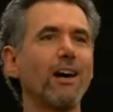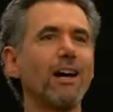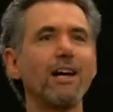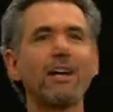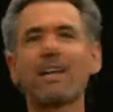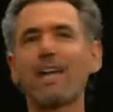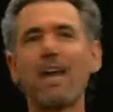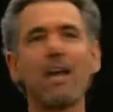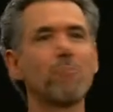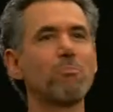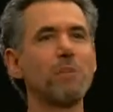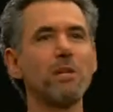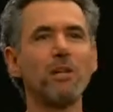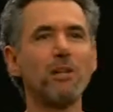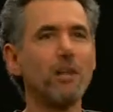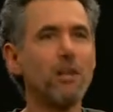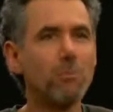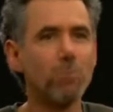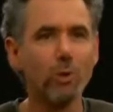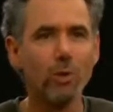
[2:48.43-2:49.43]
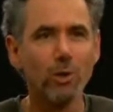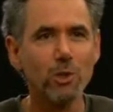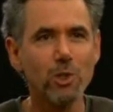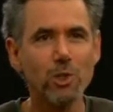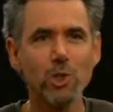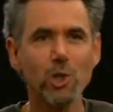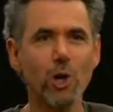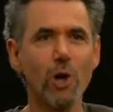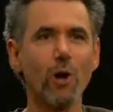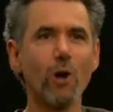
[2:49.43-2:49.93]
It can't be a liberal
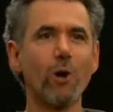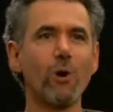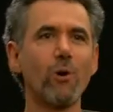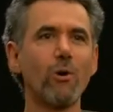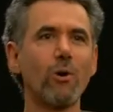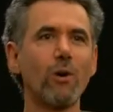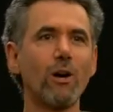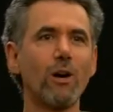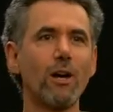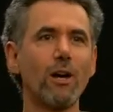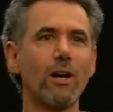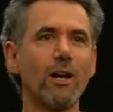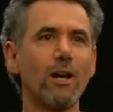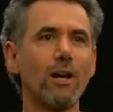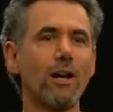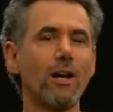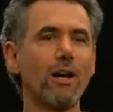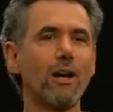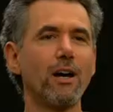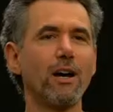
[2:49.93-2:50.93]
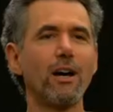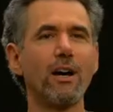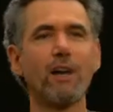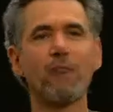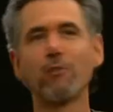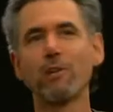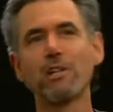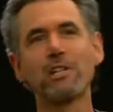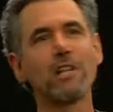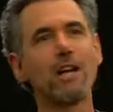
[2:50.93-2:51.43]
show. Every